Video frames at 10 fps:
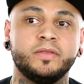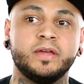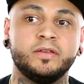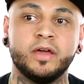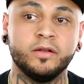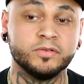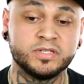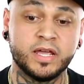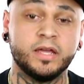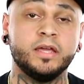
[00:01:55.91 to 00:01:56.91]
They they don't
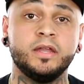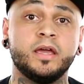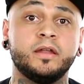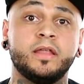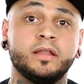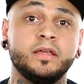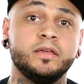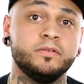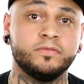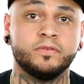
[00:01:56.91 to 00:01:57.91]
stay in Indiana. They
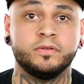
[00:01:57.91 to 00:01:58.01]
leave.